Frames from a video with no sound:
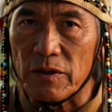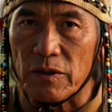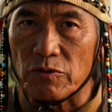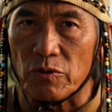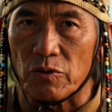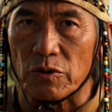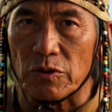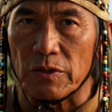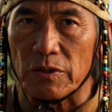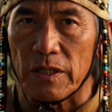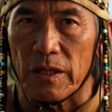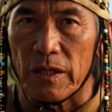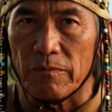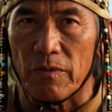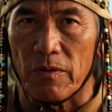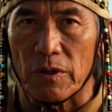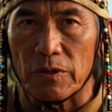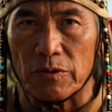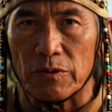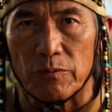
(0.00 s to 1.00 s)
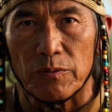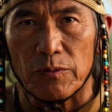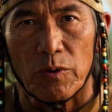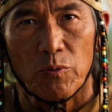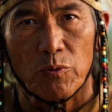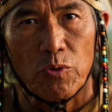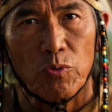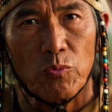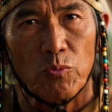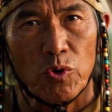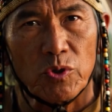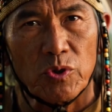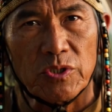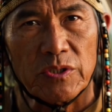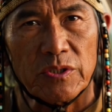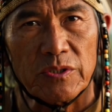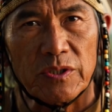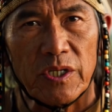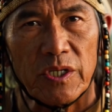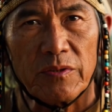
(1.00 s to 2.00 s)
of certain animals involved in
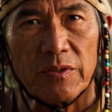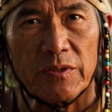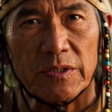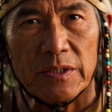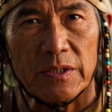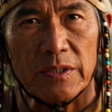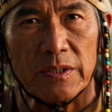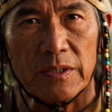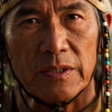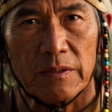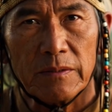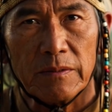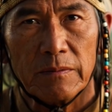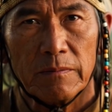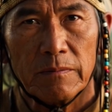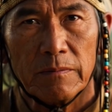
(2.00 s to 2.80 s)
magnetization.